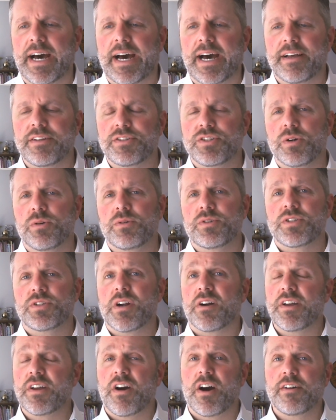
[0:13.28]
So
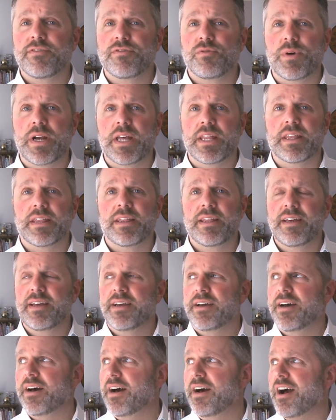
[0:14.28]
starting off with
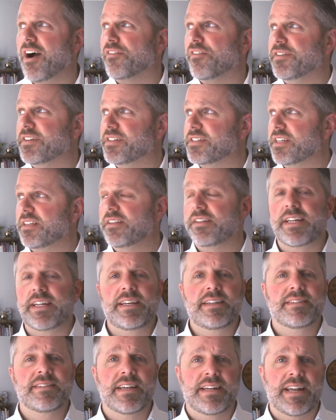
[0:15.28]
our
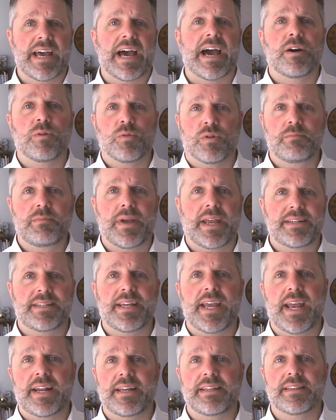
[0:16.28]
facilities and how we're
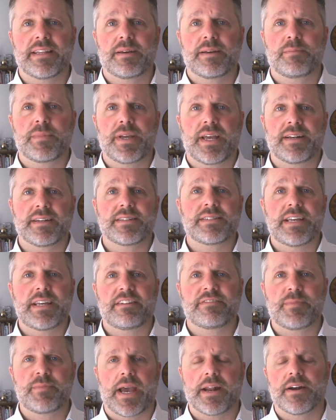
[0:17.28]
maintaining them in a
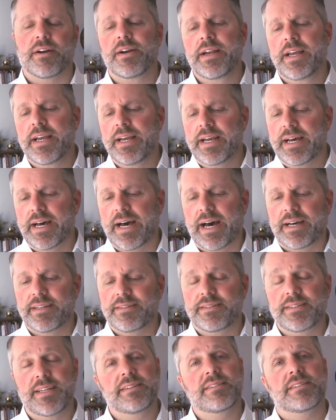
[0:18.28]
safe manner.
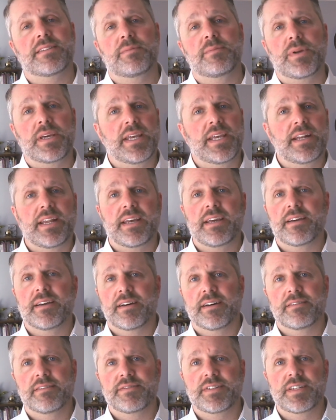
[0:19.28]
Since the beginning
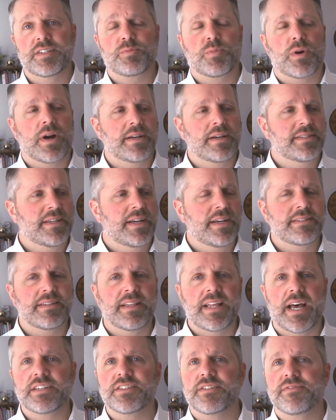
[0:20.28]
of this process
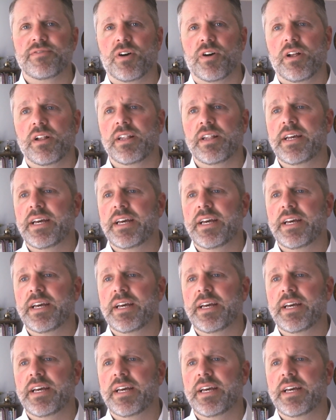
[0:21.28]
last fall,